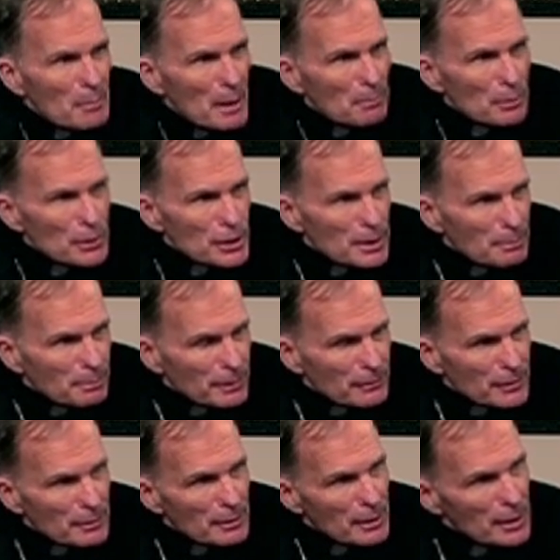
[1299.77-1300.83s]
the membership
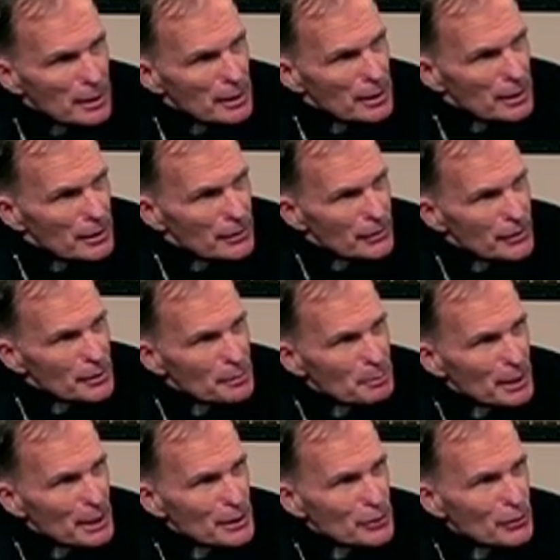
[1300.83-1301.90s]
of these
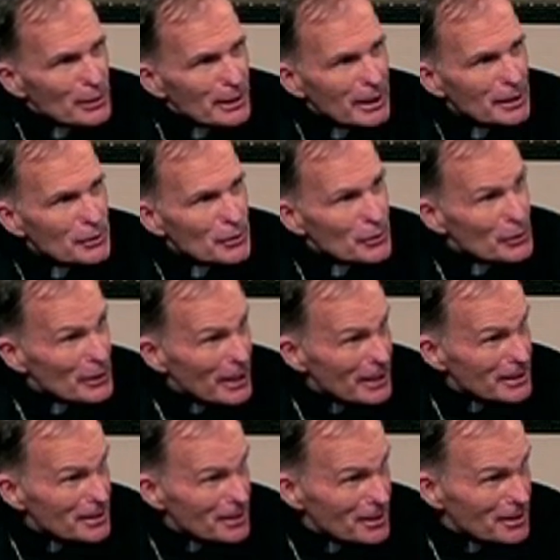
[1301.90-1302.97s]
pastoral councils? Because
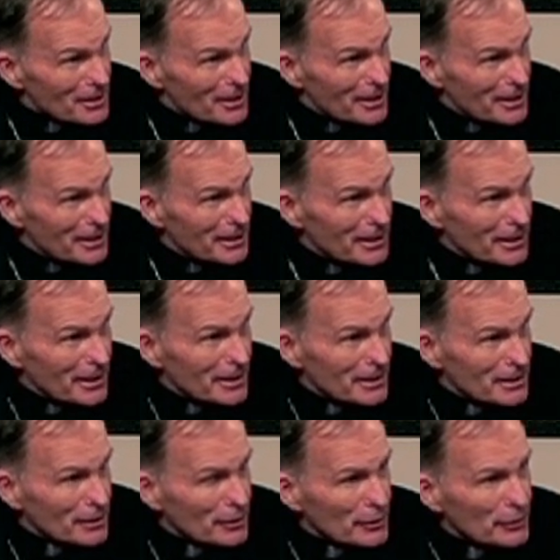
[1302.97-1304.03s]
that is exciting and that
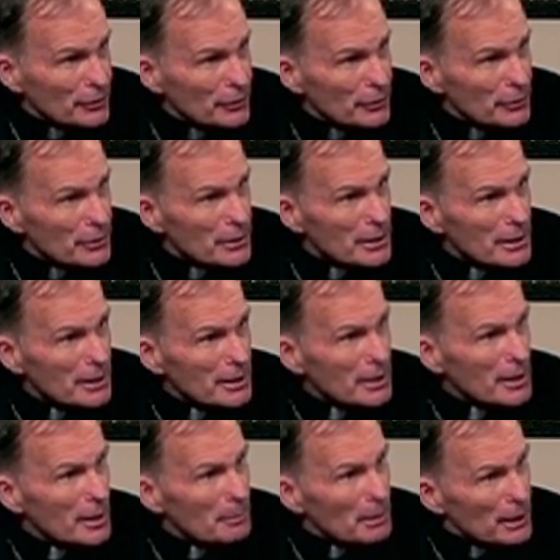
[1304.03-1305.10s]
is good news
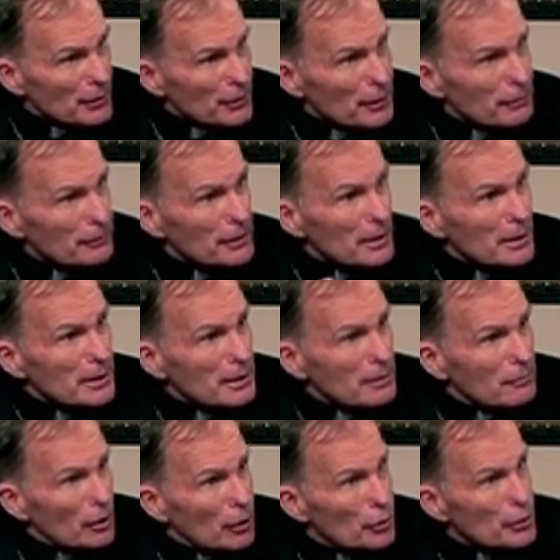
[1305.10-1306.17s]
about their feeling
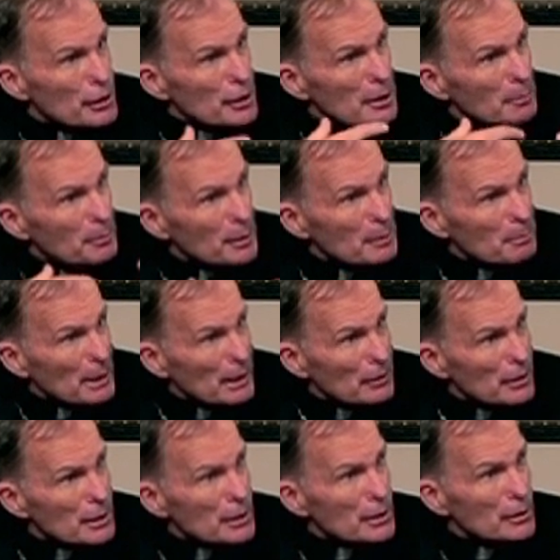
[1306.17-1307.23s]
of ownership of the
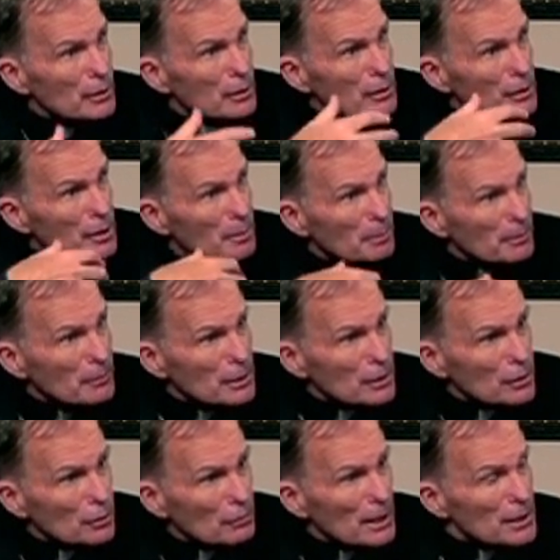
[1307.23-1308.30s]
parish and ownership of
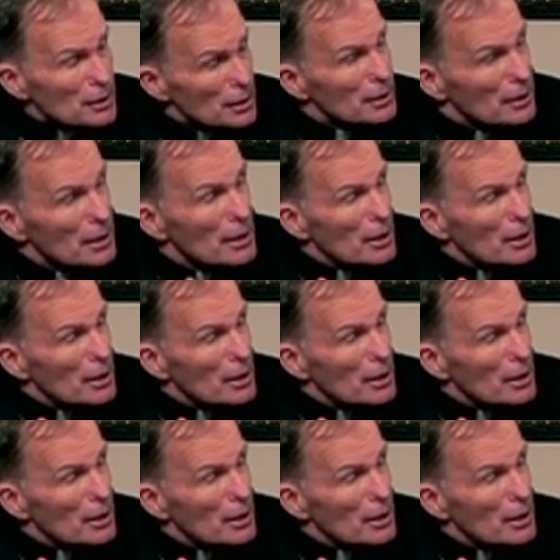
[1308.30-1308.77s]
its direction.